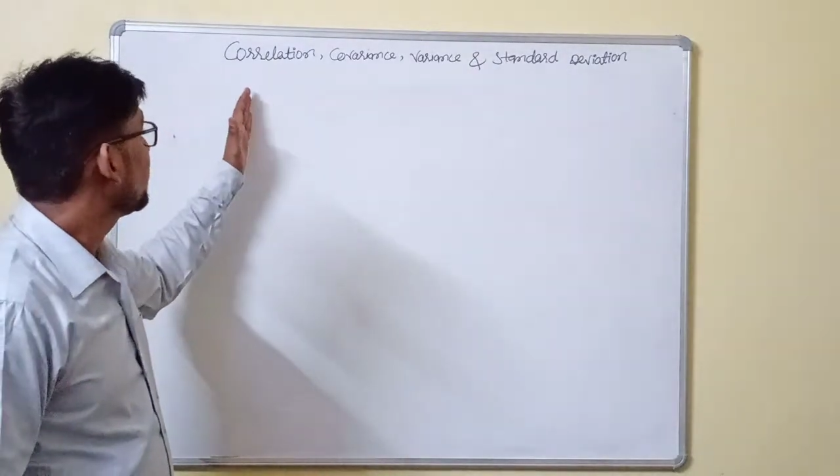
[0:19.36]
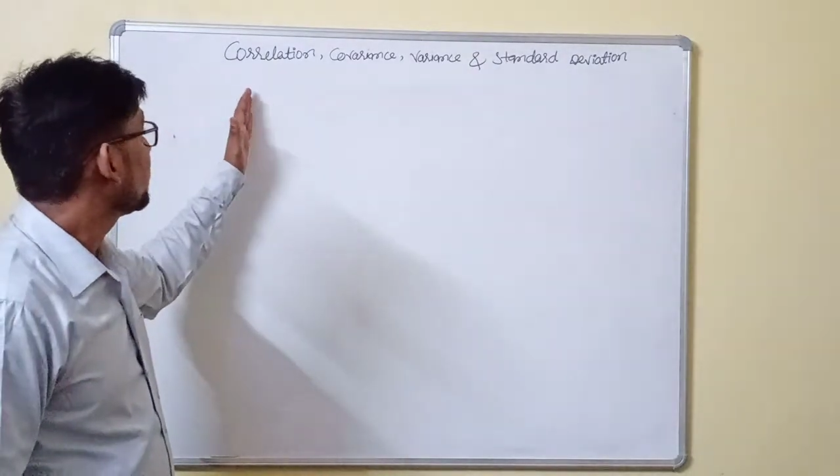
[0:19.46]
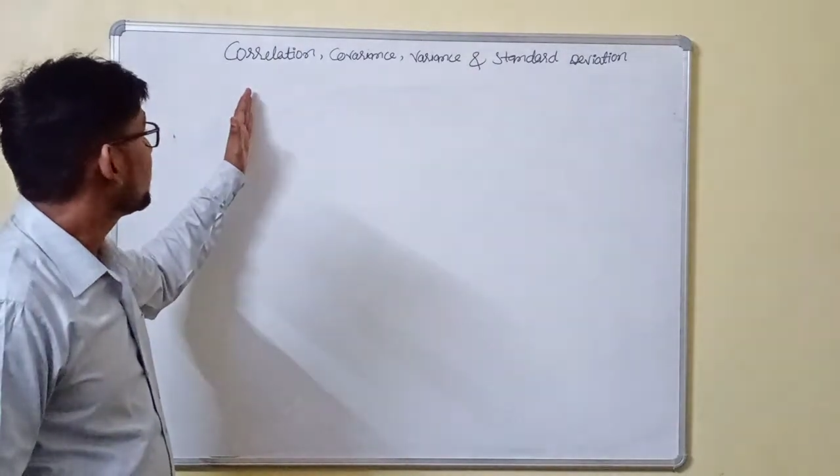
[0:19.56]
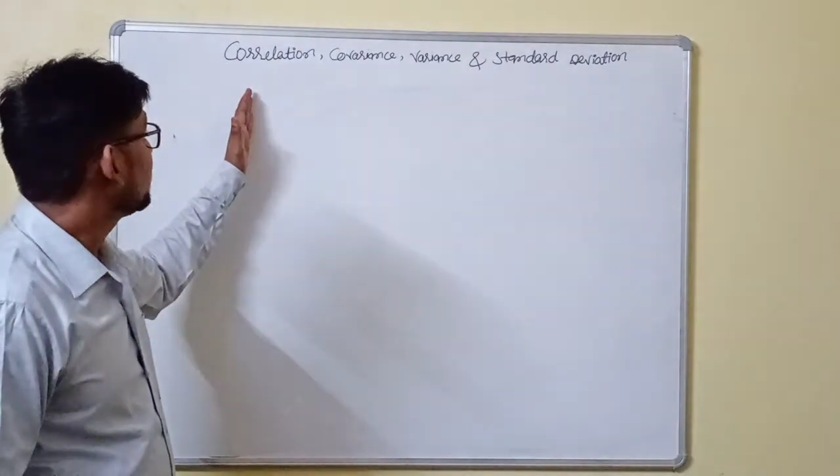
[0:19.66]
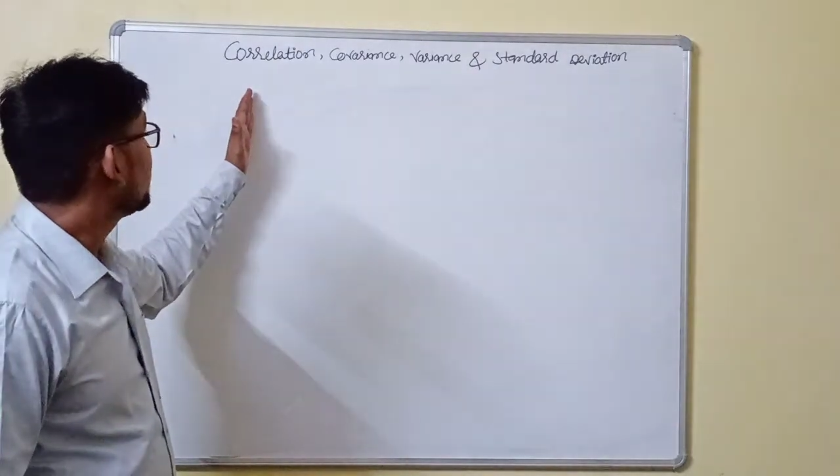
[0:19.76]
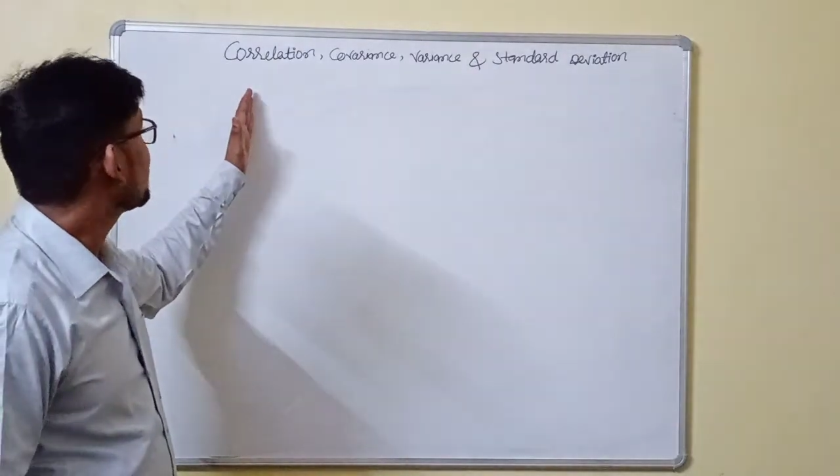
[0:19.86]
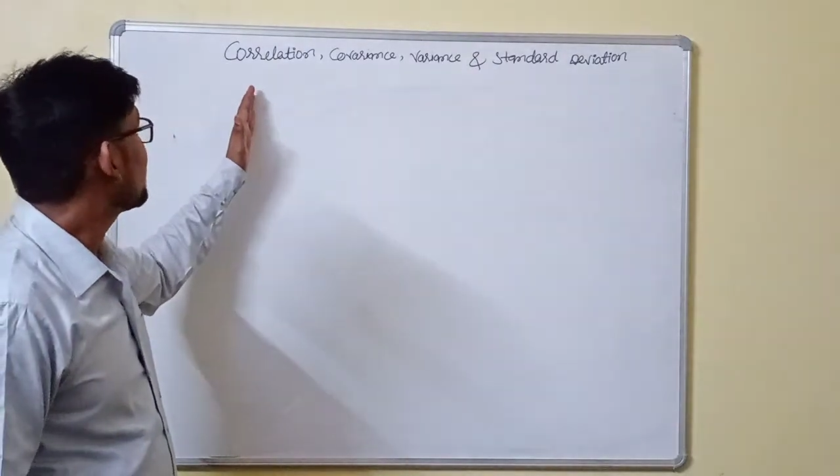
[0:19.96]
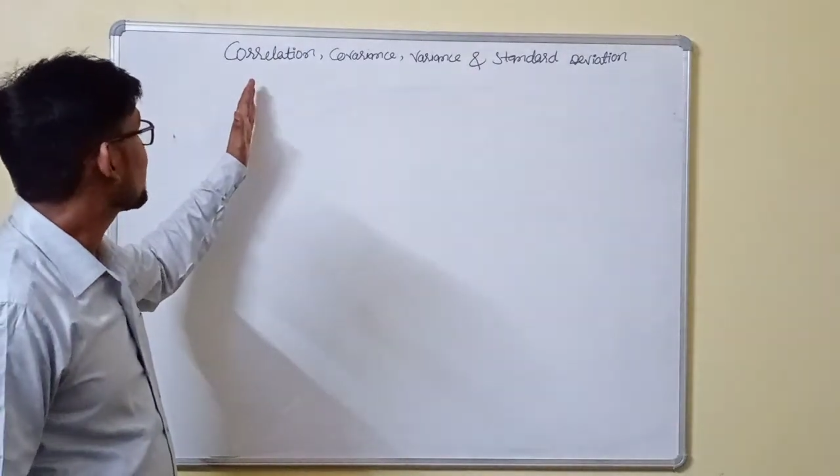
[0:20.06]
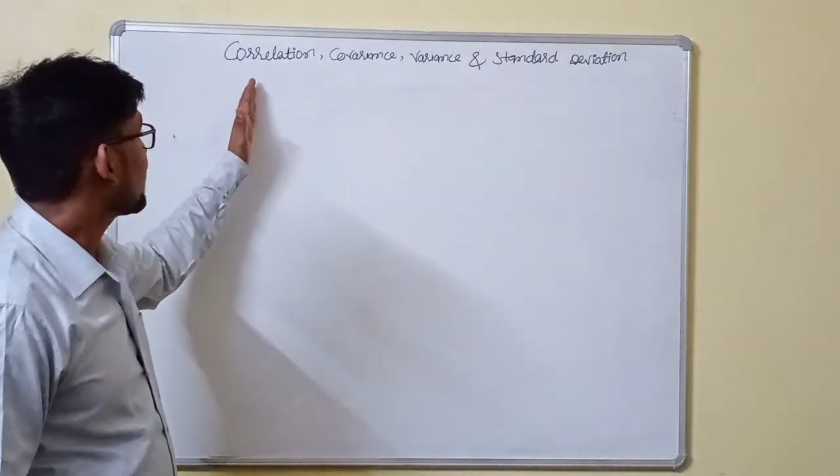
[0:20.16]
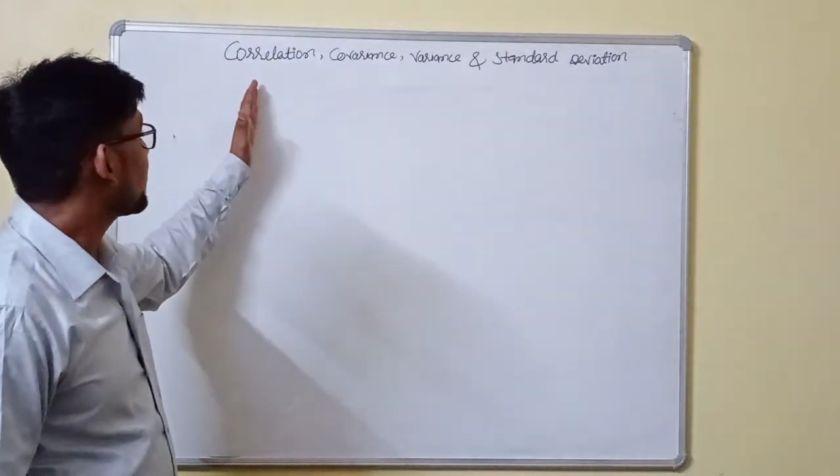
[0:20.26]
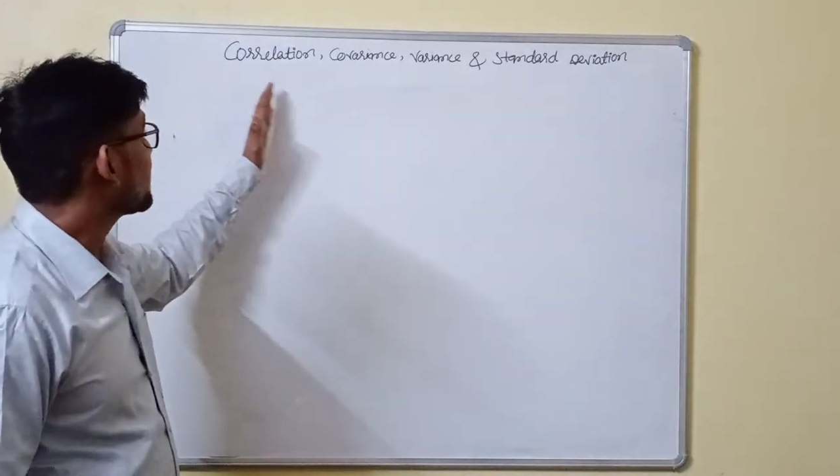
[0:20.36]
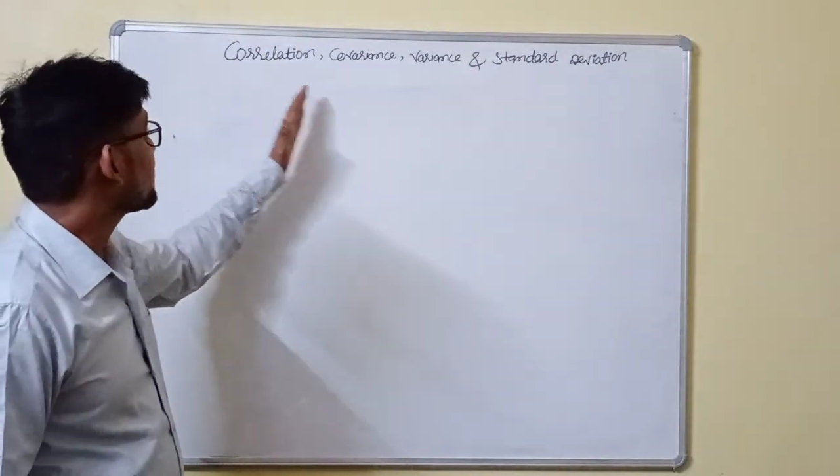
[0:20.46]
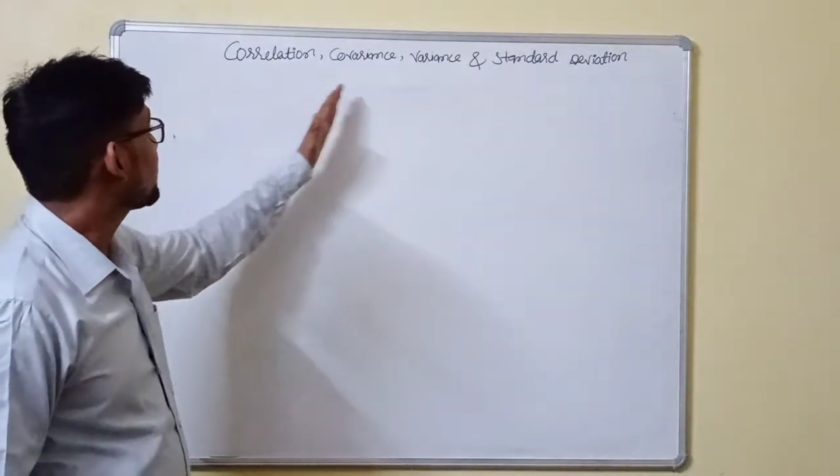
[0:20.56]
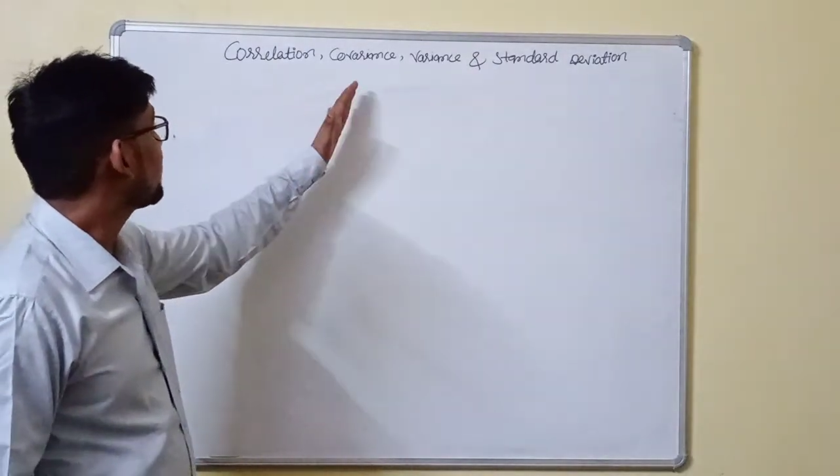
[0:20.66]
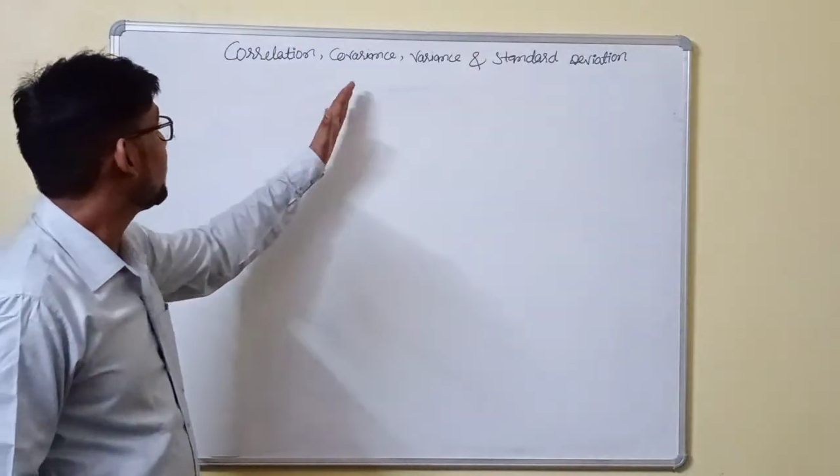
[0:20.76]
these
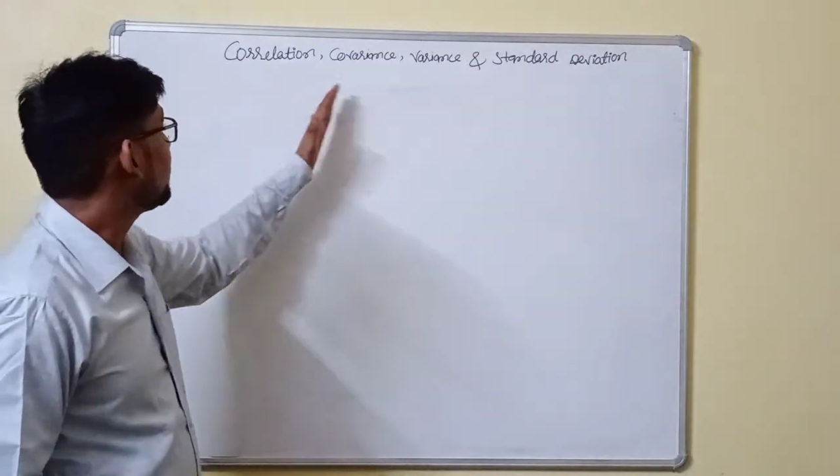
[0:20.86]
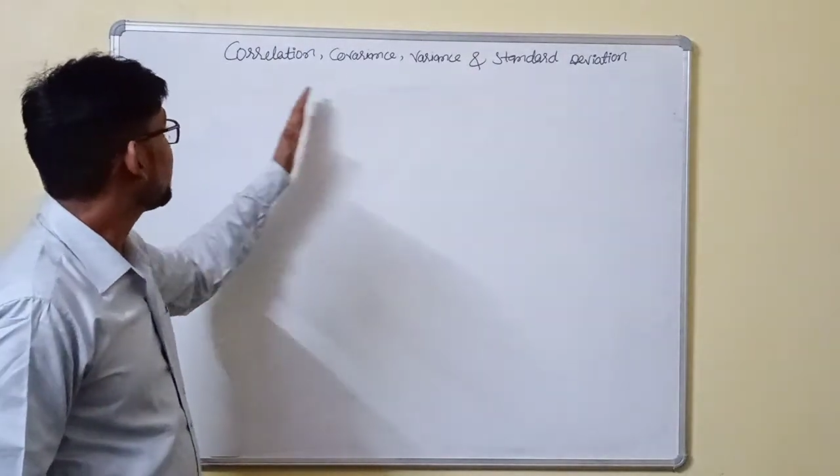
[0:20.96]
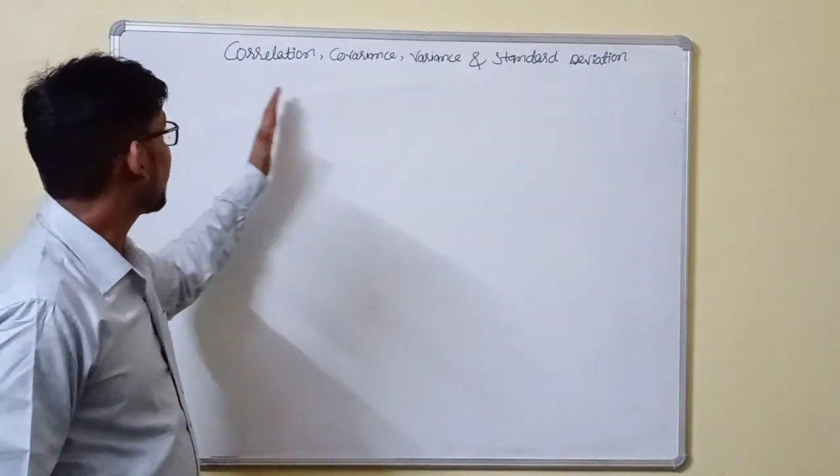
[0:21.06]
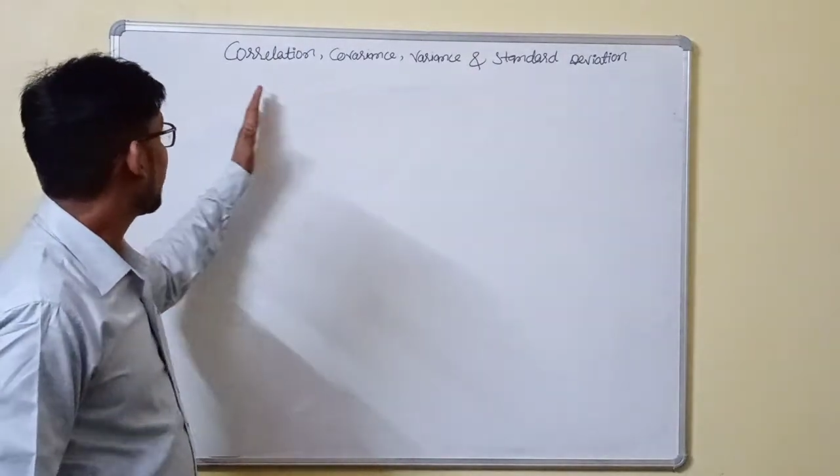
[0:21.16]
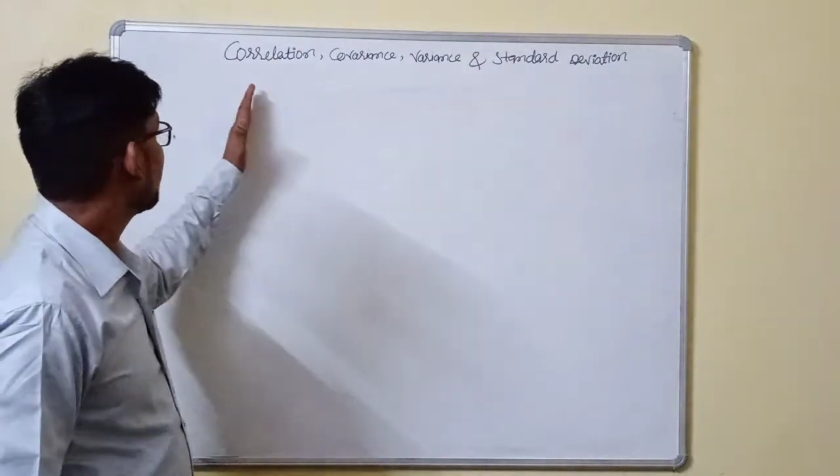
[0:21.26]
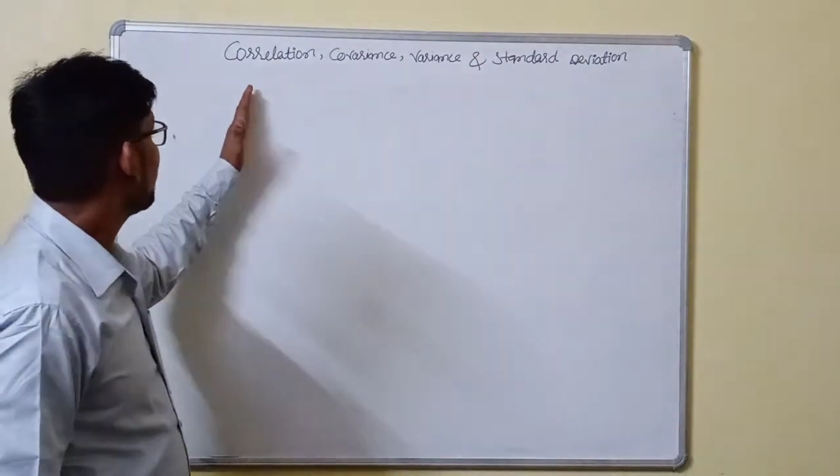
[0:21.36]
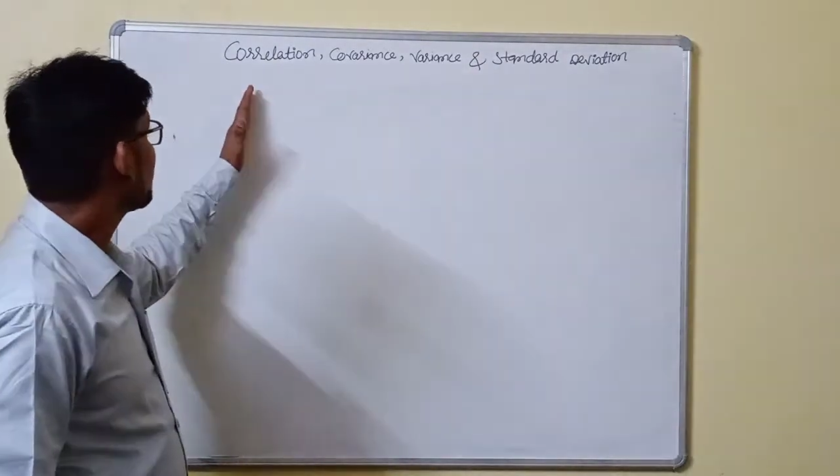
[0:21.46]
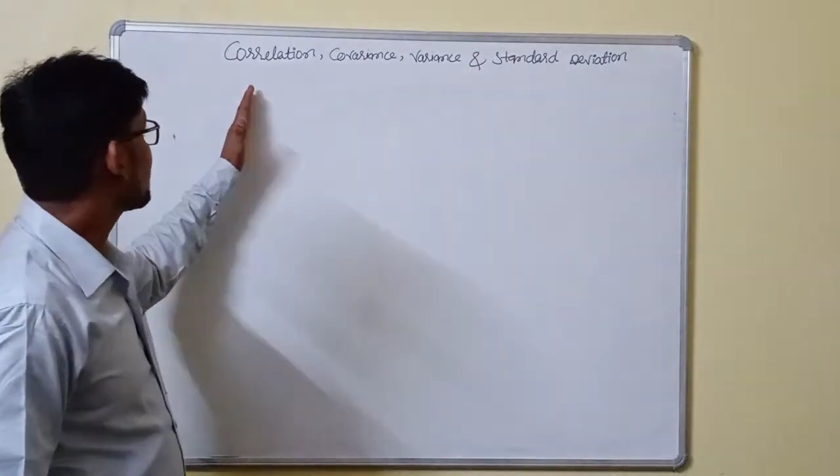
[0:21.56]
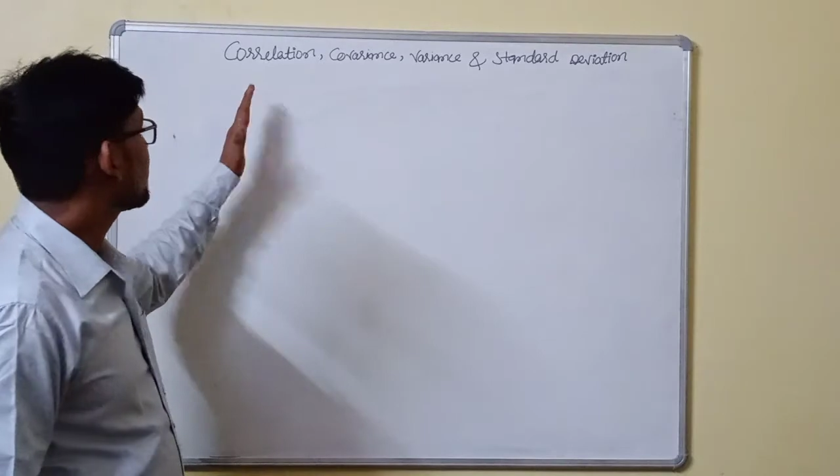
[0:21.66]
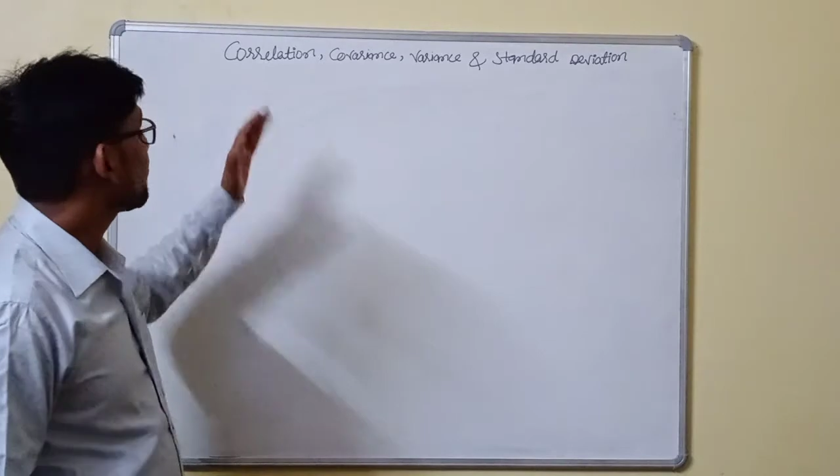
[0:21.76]
statistical techniques,